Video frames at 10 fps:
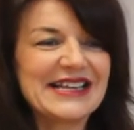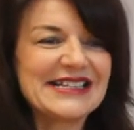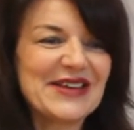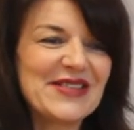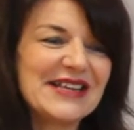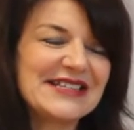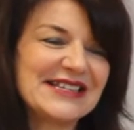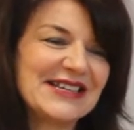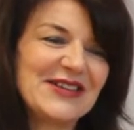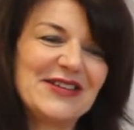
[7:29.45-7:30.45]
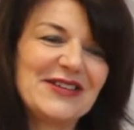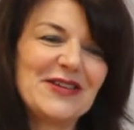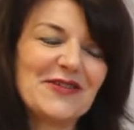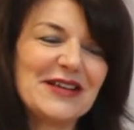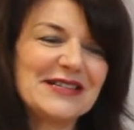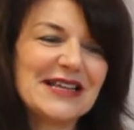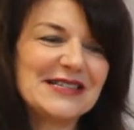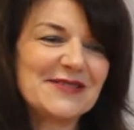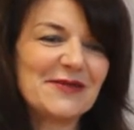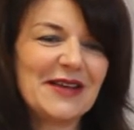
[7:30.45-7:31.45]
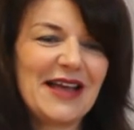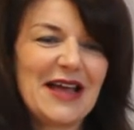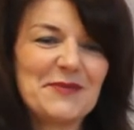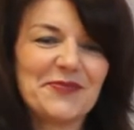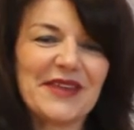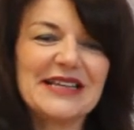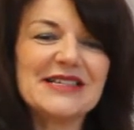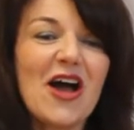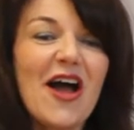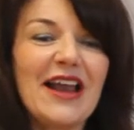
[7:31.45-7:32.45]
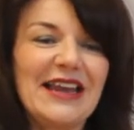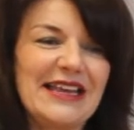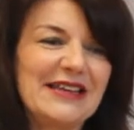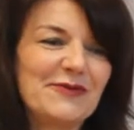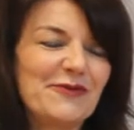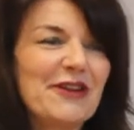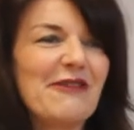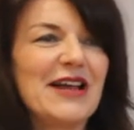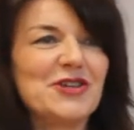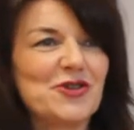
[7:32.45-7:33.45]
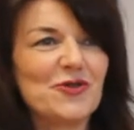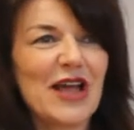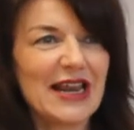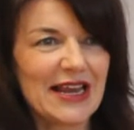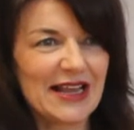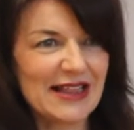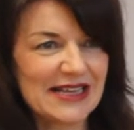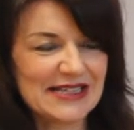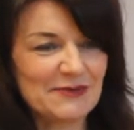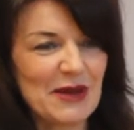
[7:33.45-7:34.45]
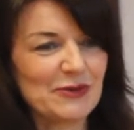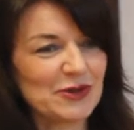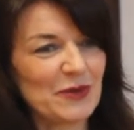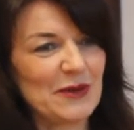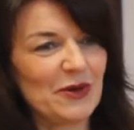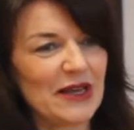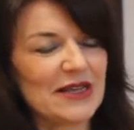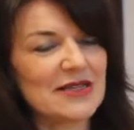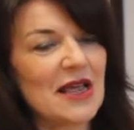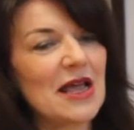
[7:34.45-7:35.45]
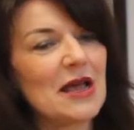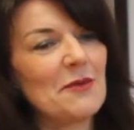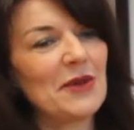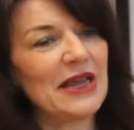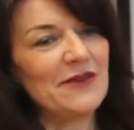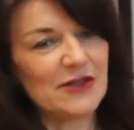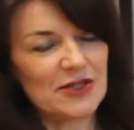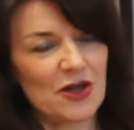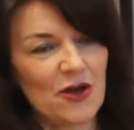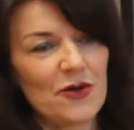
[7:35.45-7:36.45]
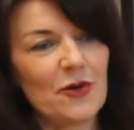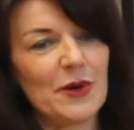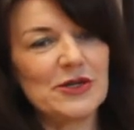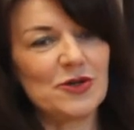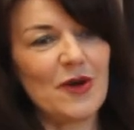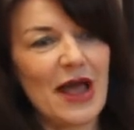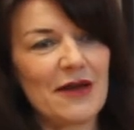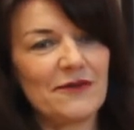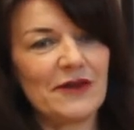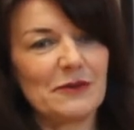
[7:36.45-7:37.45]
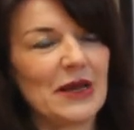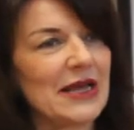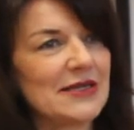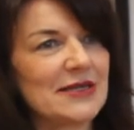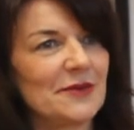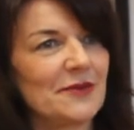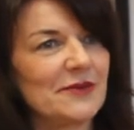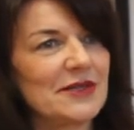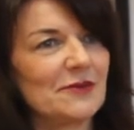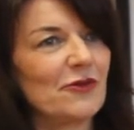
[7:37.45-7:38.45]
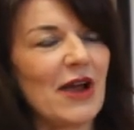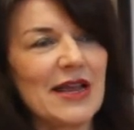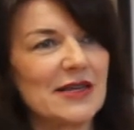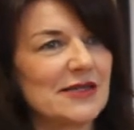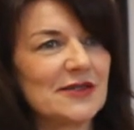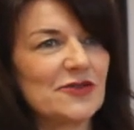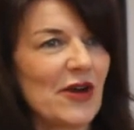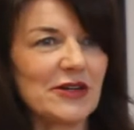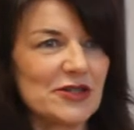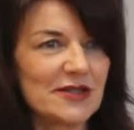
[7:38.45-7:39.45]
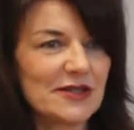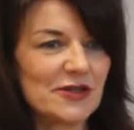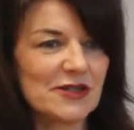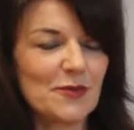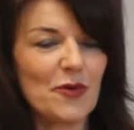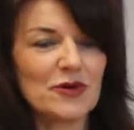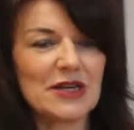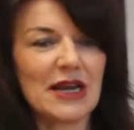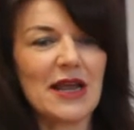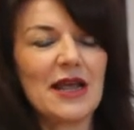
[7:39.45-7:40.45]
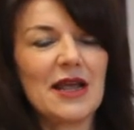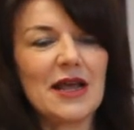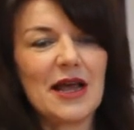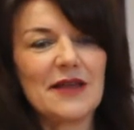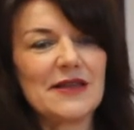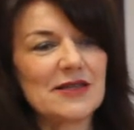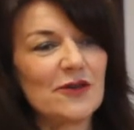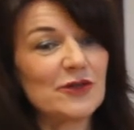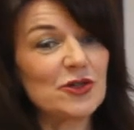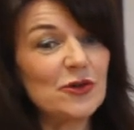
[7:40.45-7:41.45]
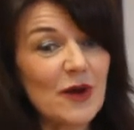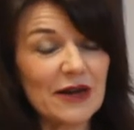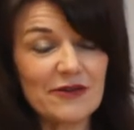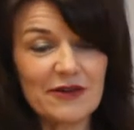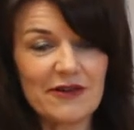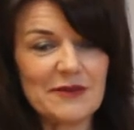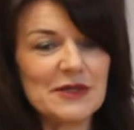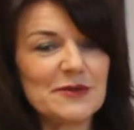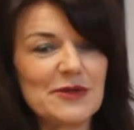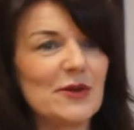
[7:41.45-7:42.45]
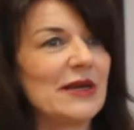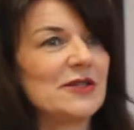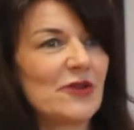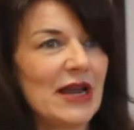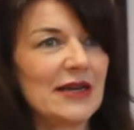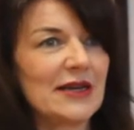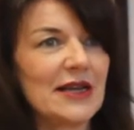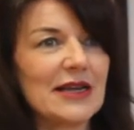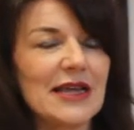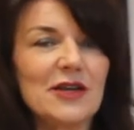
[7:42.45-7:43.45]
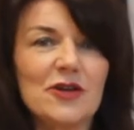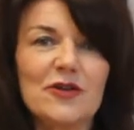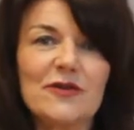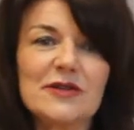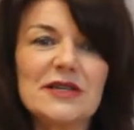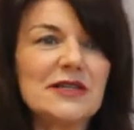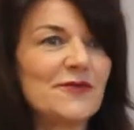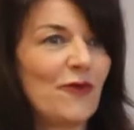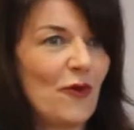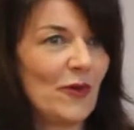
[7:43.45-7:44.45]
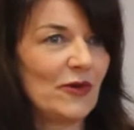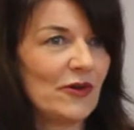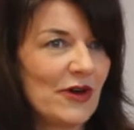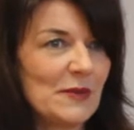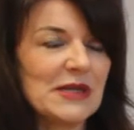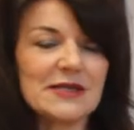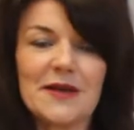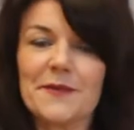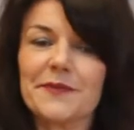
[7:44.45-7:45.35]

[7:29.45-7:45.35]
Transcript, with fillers: So there's, you know, it, it's um, entirely free range and organic, these people-to-people links. But even so, we do have in place some, some great structures to support it. Uh, there's over two hundred agreements between Australian and Canadian universities, formal agreements.